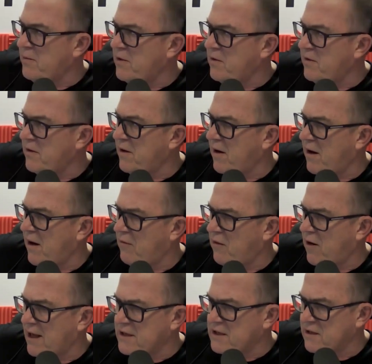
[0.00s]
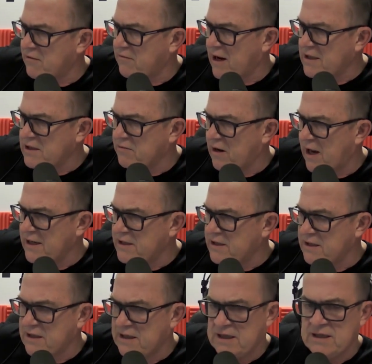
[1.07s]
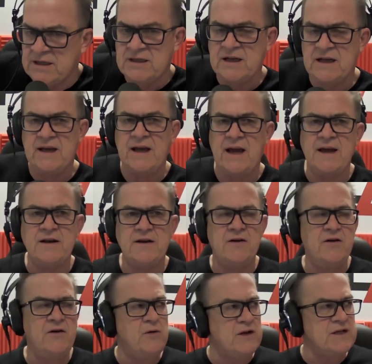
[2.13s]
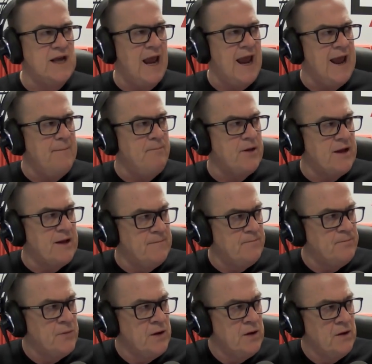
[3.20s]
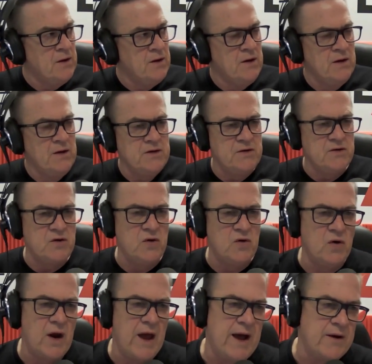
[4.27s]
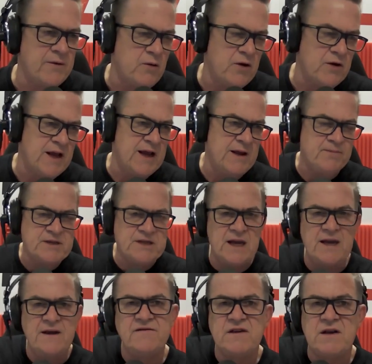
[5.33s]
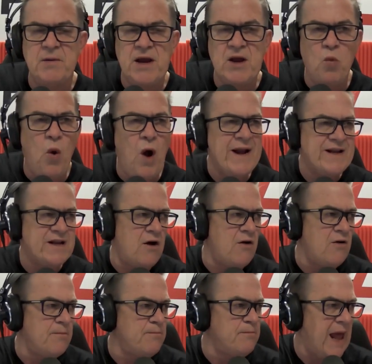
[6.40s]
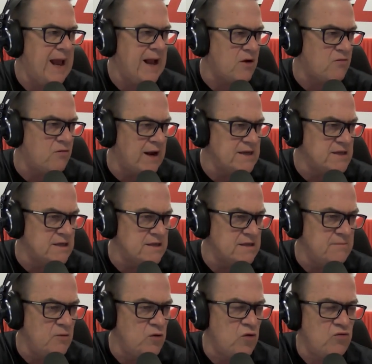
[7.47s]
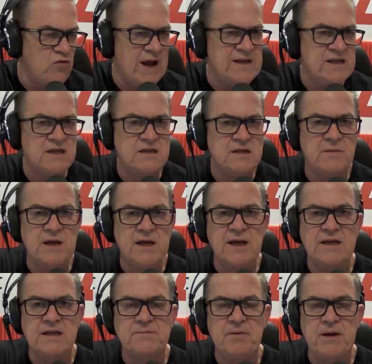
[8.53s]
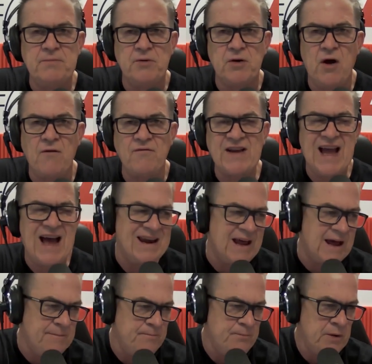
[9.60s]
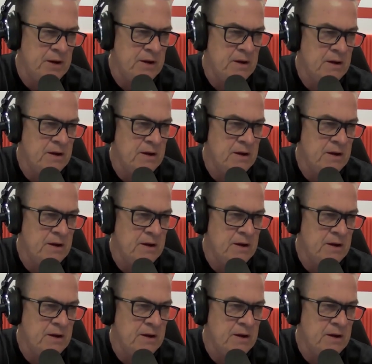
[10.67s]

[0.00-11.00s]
a human uh, rights and a race relations conciliator who is happy to call out what he perceives to be white on black racism or racism against people of colour